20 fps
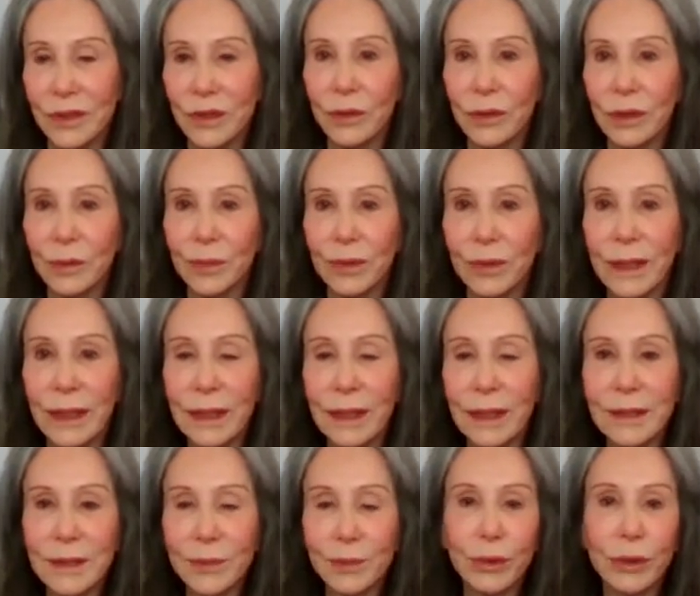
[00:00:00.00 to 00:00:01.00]
So the
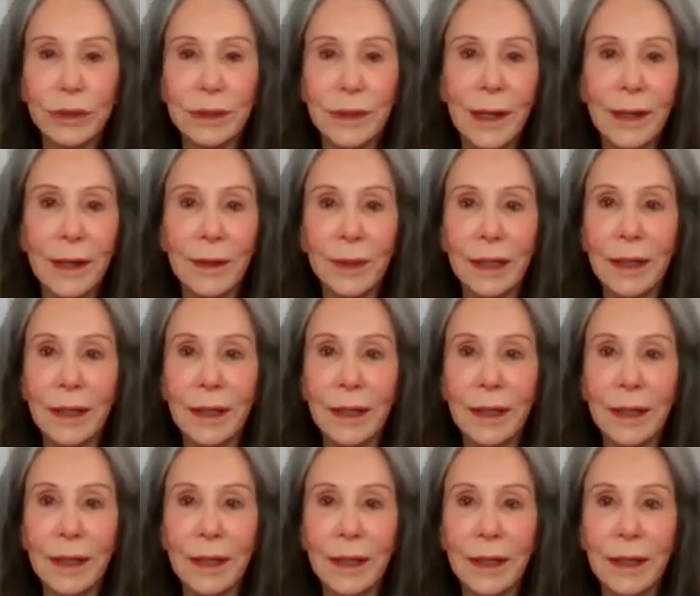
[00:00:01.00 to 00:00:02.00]
plants
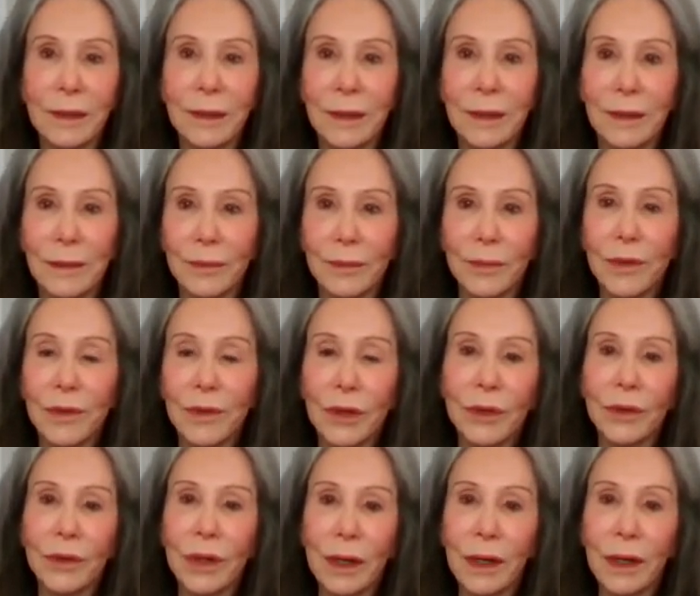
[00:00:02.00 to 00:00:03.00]
predominate, but
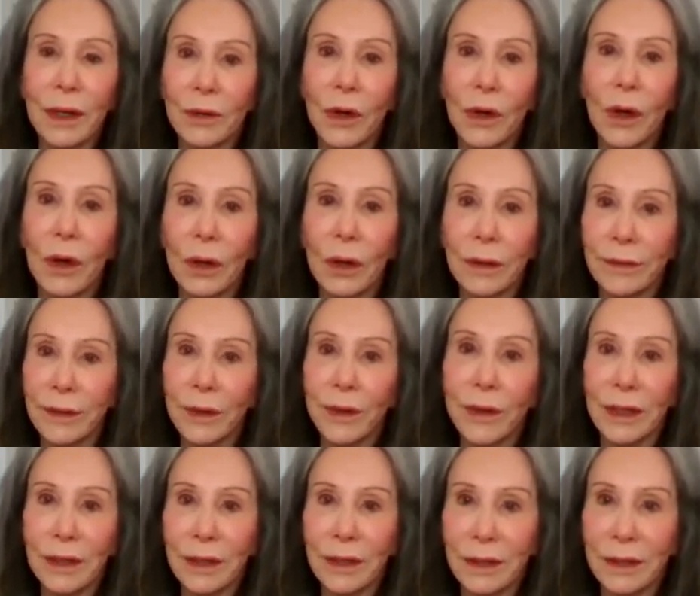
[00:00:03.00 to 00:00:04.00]
they're not all there
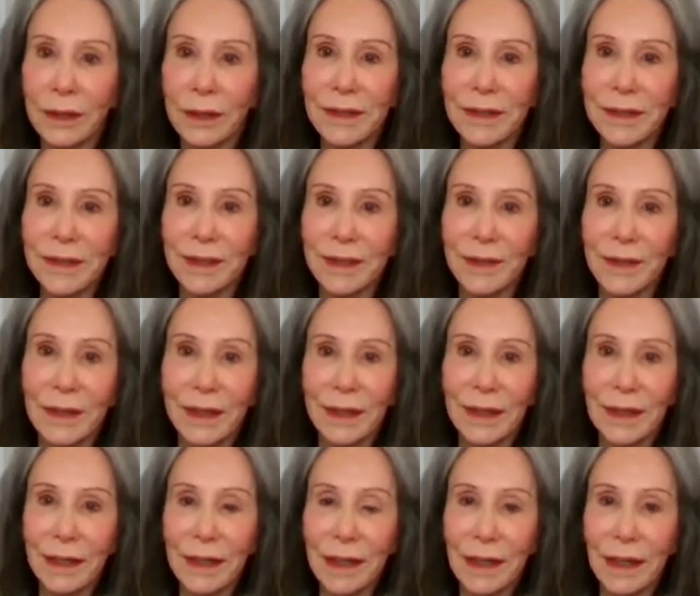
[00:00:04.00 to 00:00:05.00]
is.
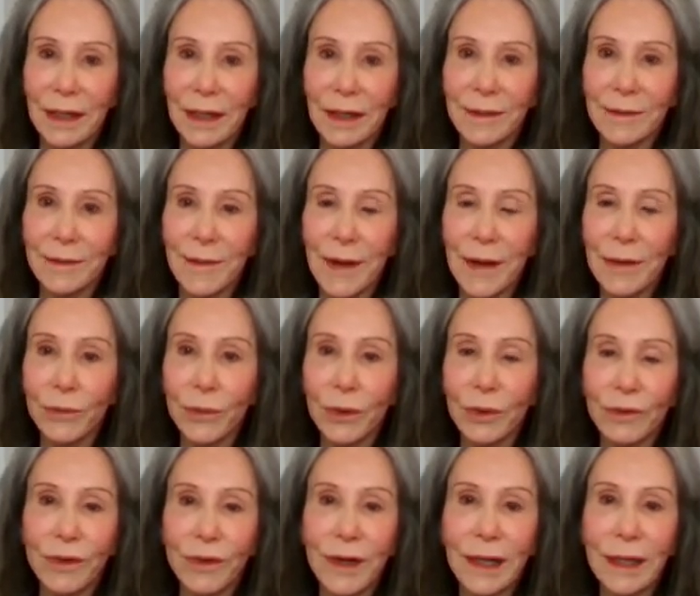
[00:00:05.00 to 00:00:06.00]
And
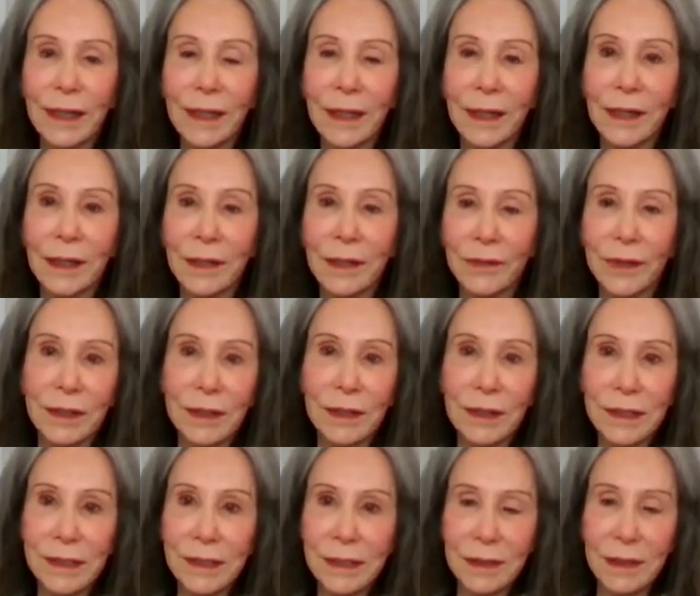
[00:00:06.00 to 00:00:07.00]
we're finding out that
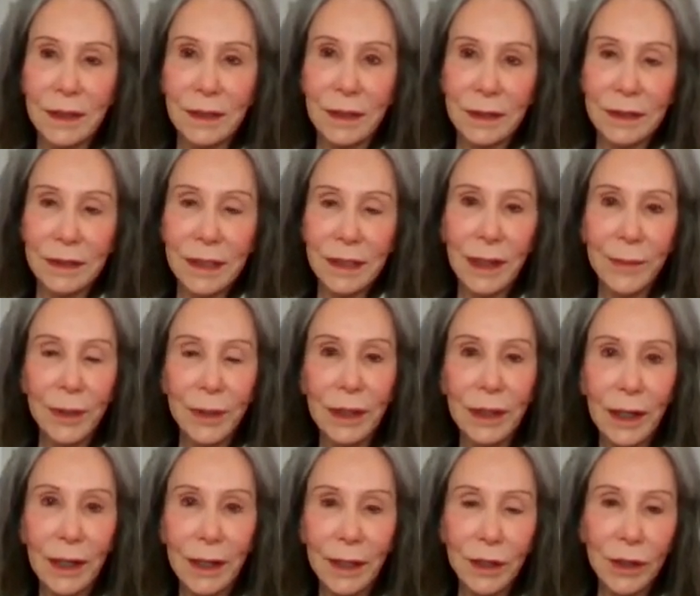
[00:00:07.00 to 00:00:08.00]
this type of
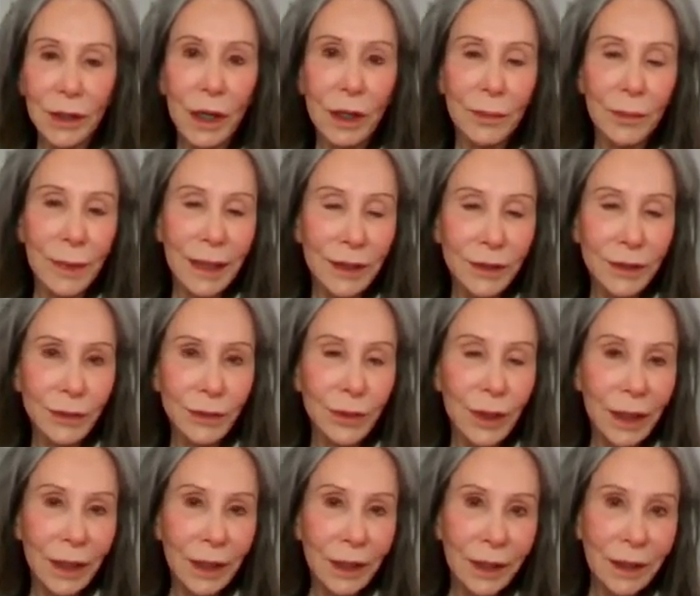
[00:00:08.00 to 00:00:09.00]
diet called
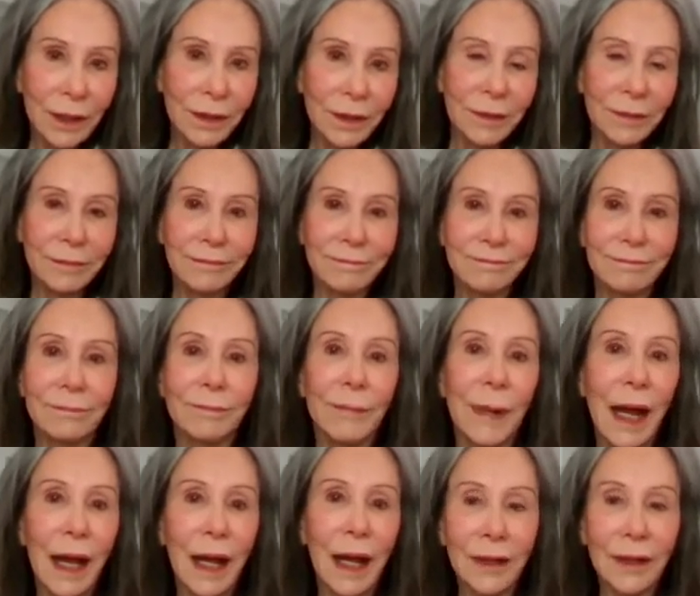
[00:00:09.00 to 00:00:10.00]
Mediterranean,
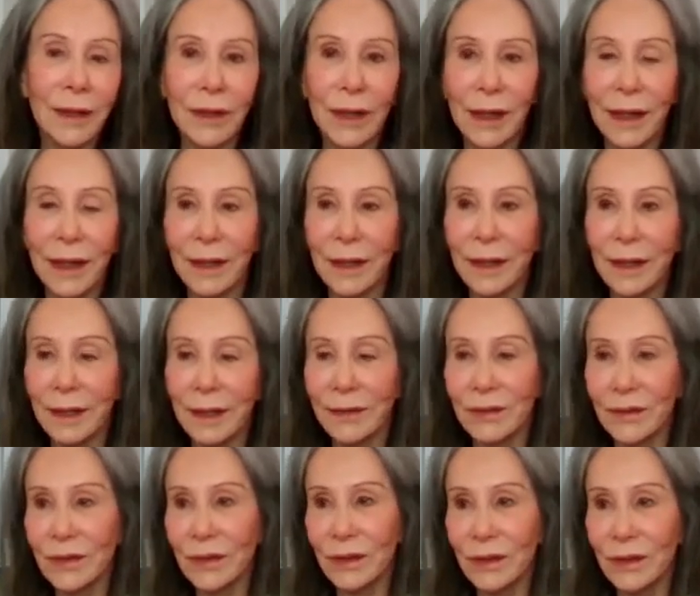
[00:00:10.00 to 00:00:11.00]
mind
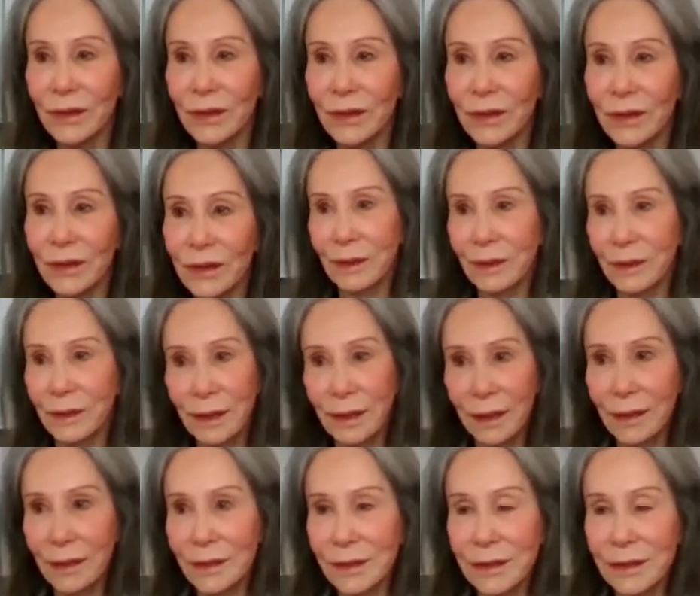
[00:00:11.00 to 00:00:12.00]
diet,
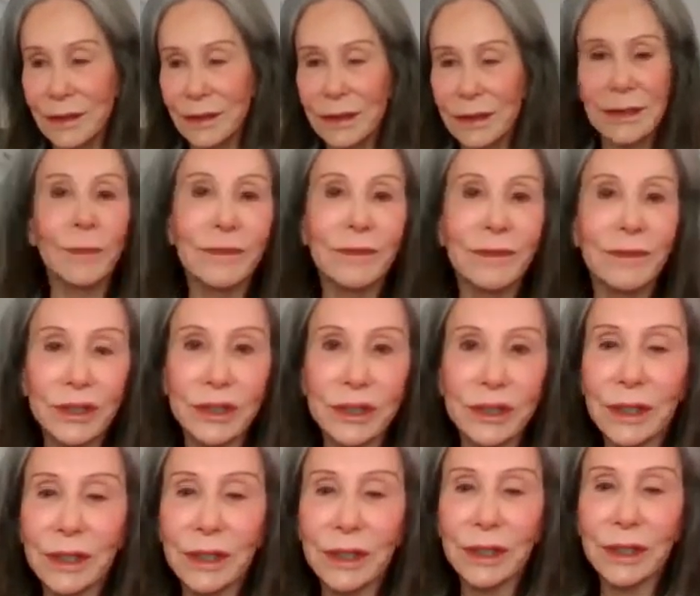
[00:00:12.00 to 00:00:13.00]

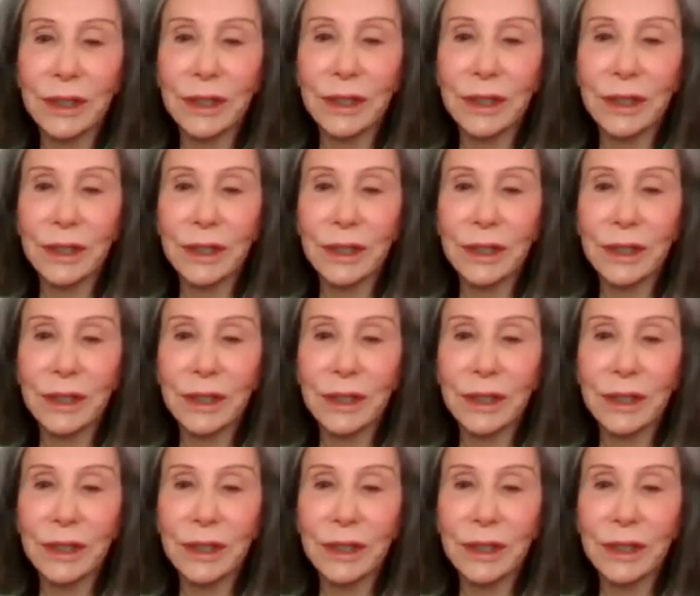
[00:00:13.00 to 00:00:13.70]
semi-vegetarian,